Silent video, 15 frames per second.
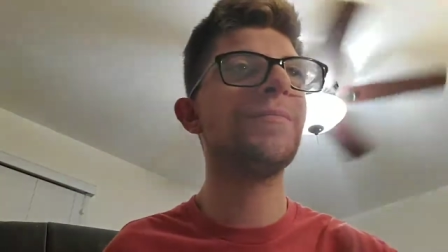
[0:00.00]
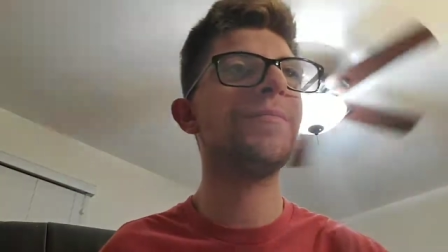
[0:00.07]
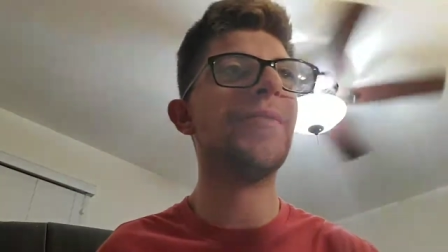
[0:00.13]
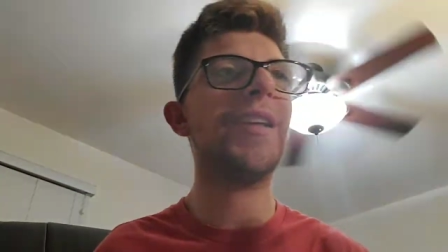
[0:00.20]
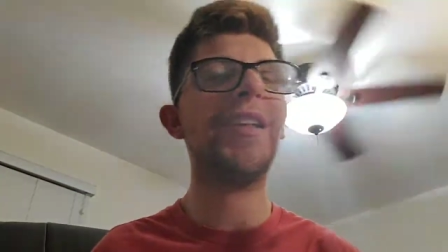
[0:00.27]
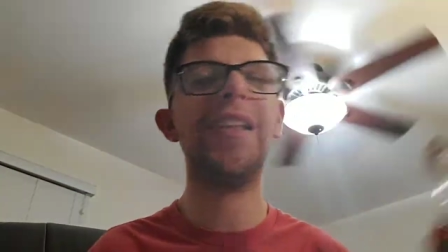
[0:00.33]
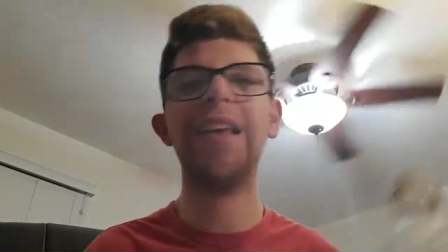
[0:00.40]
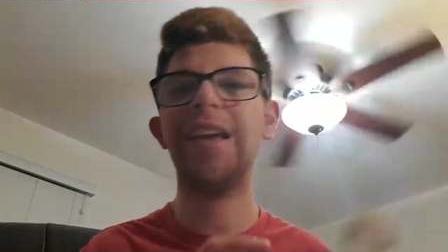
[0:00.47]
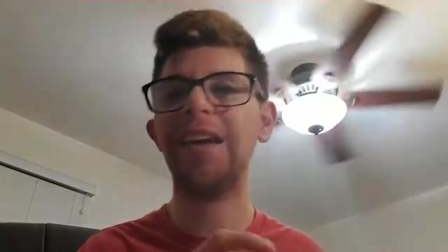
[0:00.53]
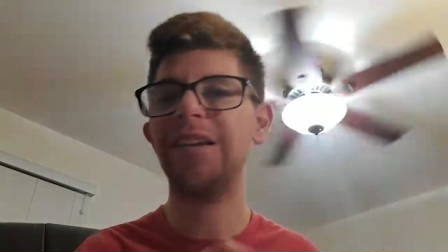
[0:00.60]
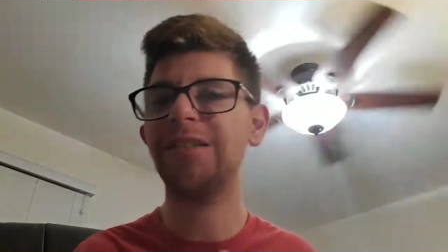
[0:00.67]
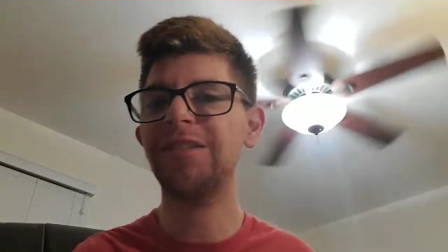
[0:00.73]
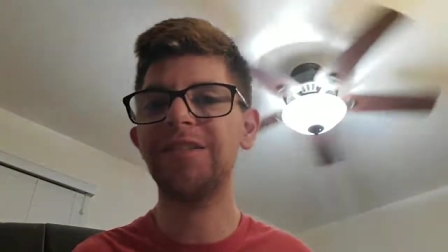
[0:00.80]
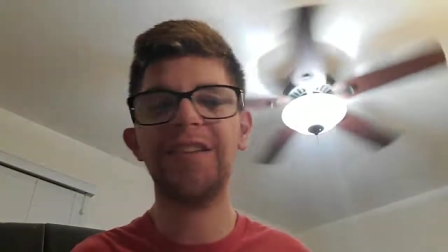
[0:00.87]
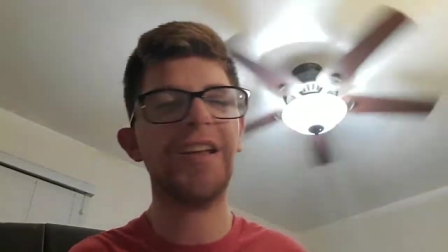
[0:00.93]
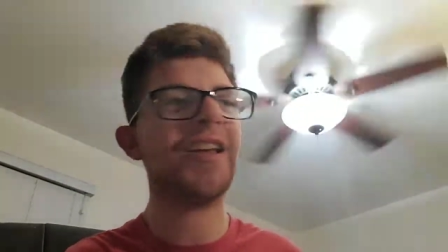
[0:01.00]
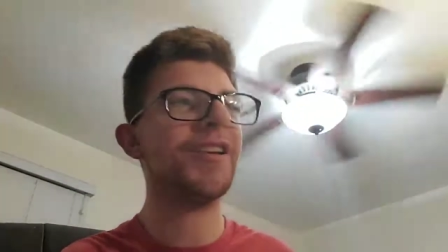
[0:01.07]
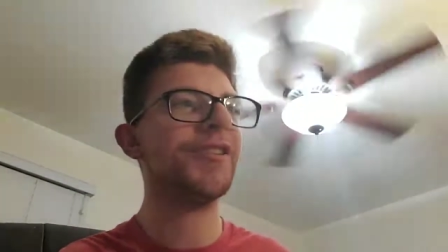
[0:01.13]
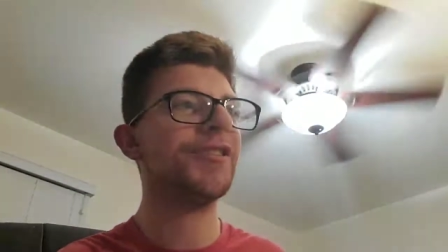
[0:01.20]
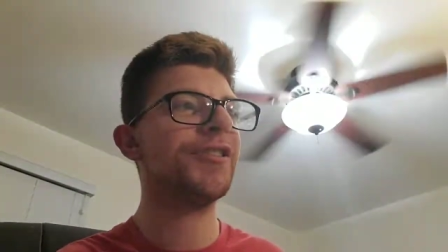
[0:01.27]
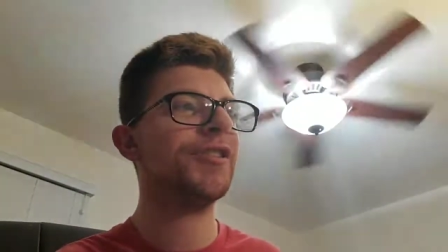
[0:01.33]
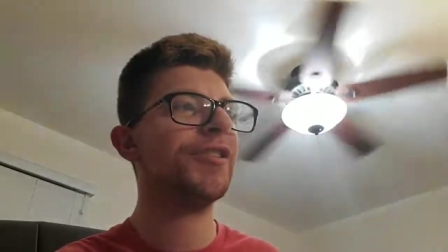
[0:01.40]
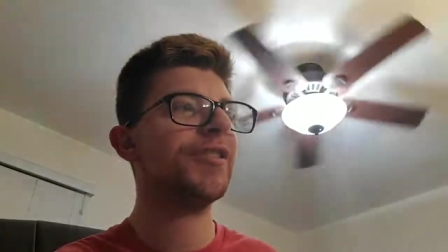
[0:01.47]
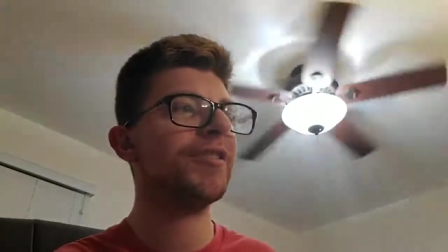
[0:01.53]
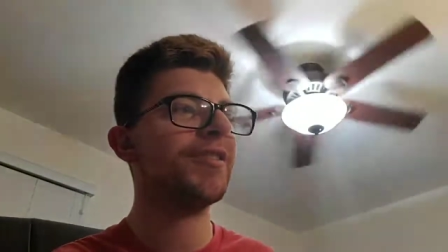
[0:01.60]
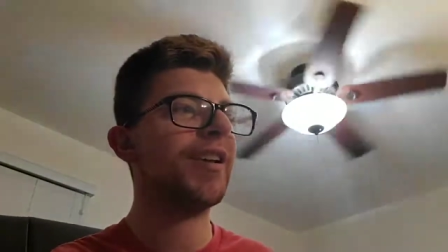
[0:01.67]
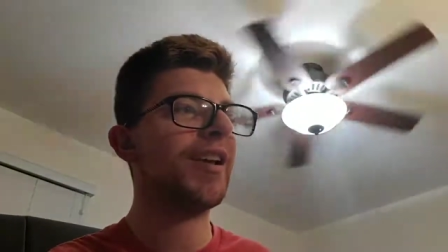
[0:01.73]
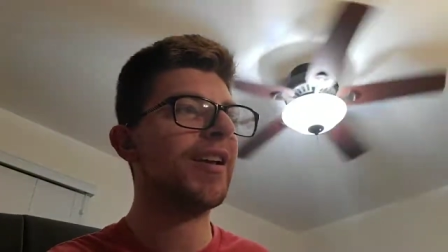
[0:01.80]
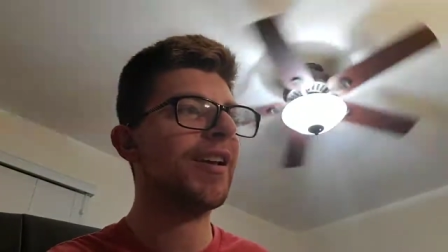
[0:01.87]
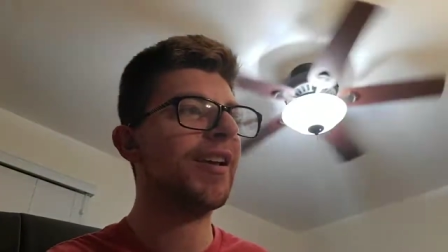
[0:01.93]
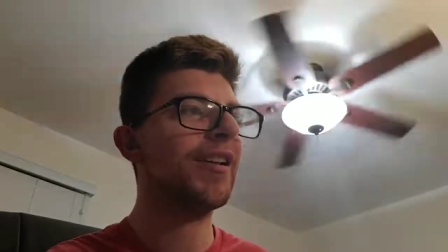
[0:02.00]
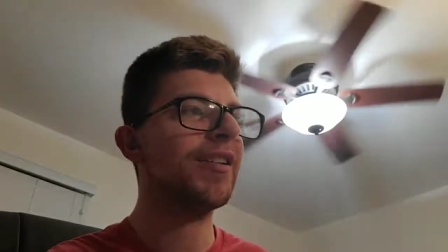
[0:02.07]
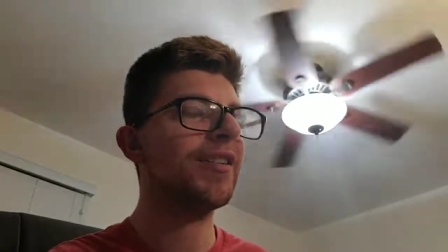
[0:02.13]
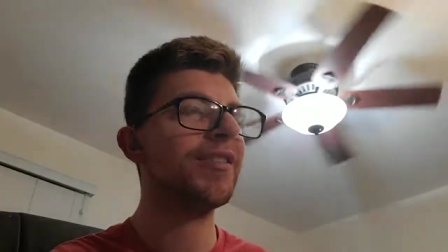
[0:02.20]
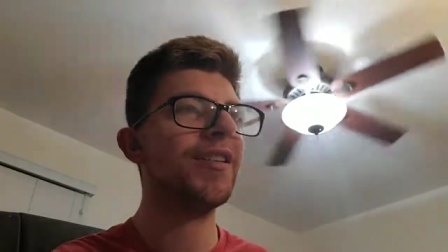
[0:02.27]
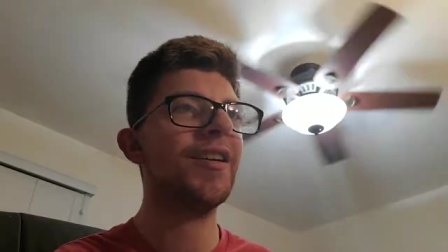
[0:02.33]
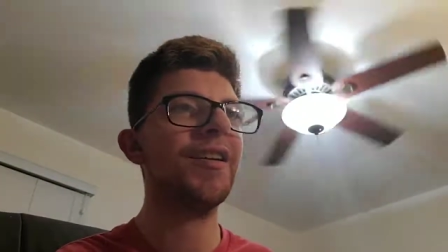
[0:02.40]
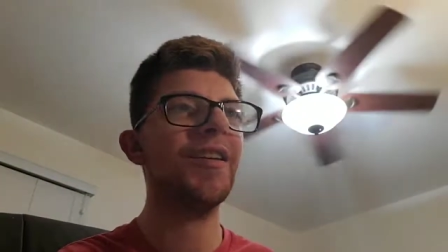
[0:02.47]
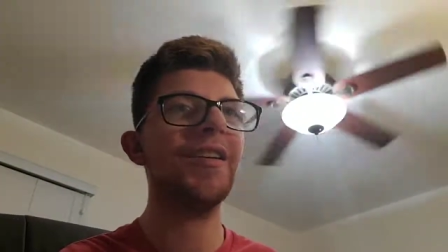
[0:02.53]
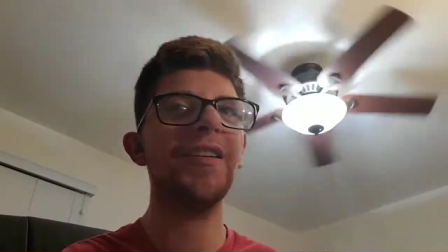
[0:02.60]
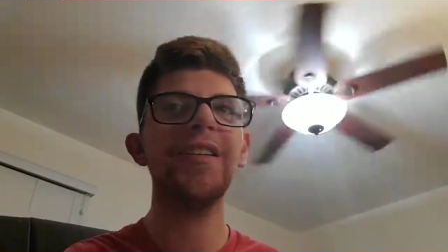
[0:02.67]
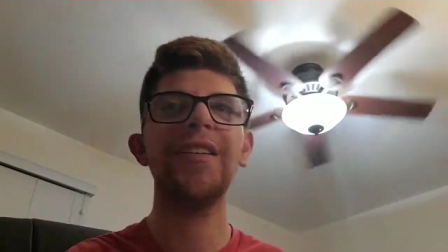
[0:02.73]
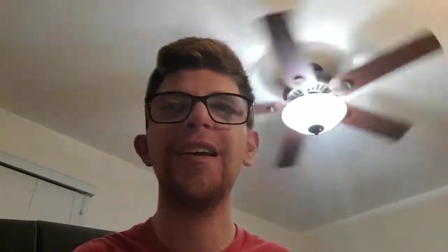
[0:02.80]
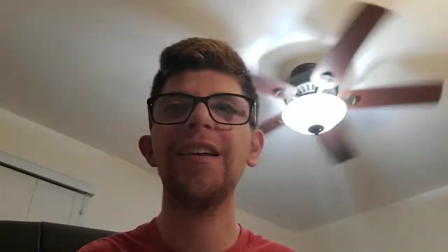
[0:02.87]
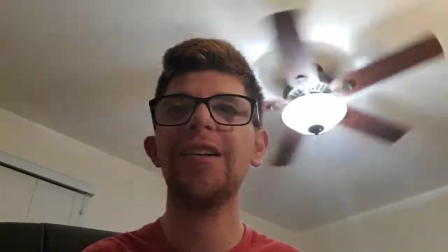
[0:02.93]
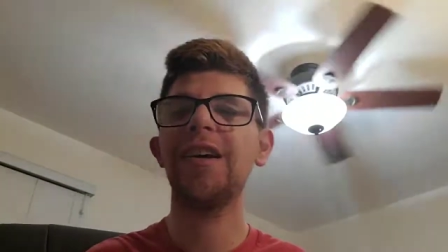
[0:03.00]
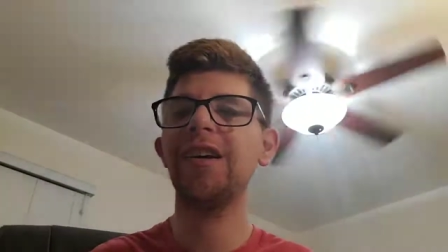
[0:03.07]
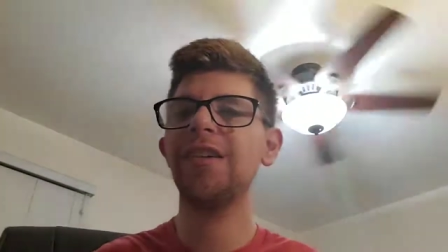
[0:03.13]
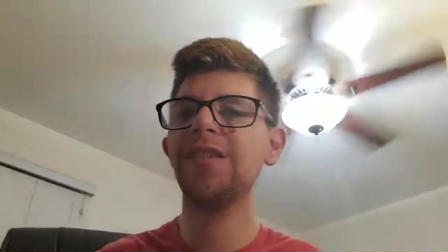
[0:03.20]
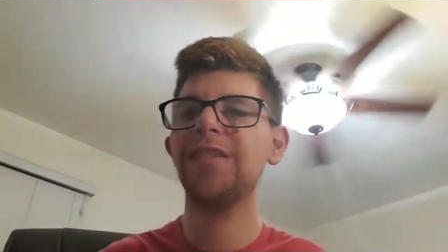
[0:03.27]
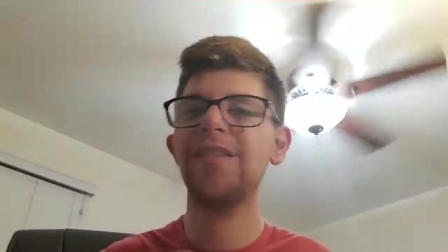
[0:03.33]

like a like a like a the like uh,